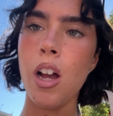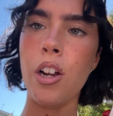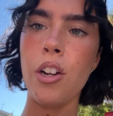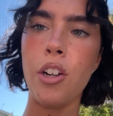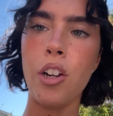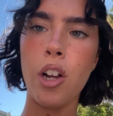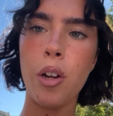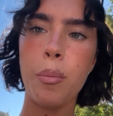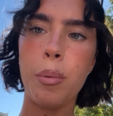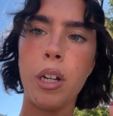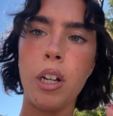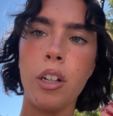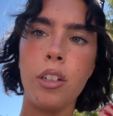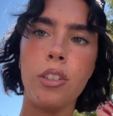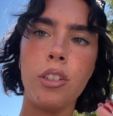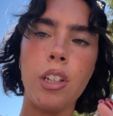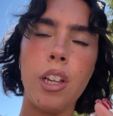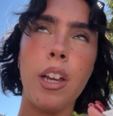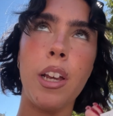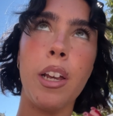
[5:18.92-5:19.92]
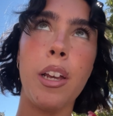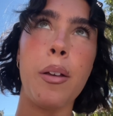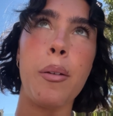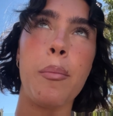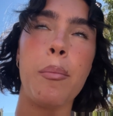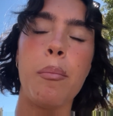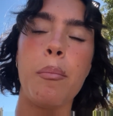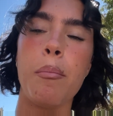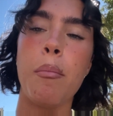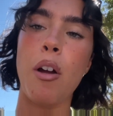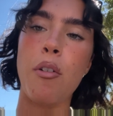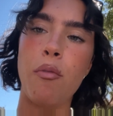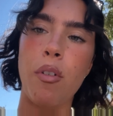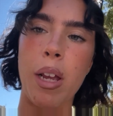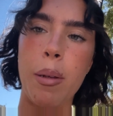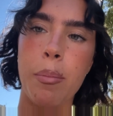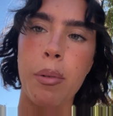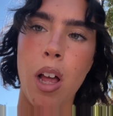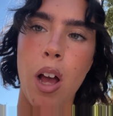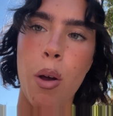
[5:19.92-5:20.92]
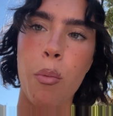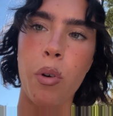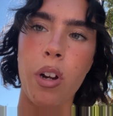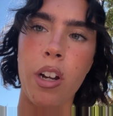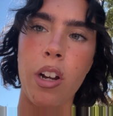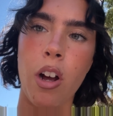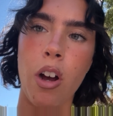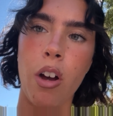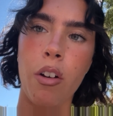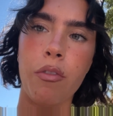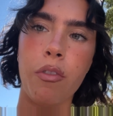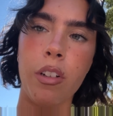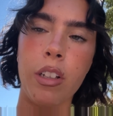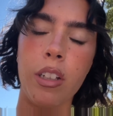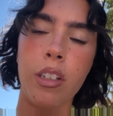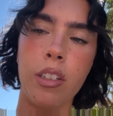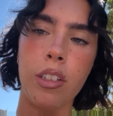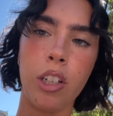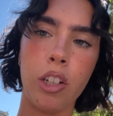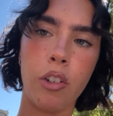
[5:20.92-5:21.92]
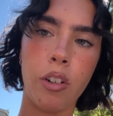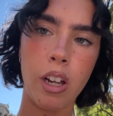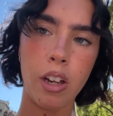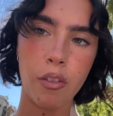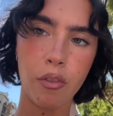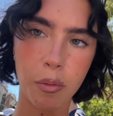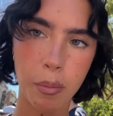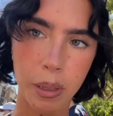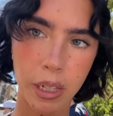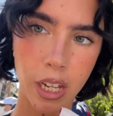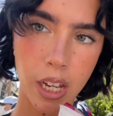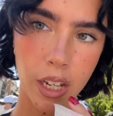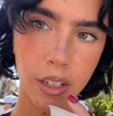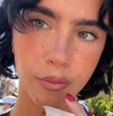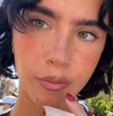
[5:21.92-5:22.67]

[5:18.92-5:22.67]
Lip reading: No, because my rate plan went off in the severe familiar.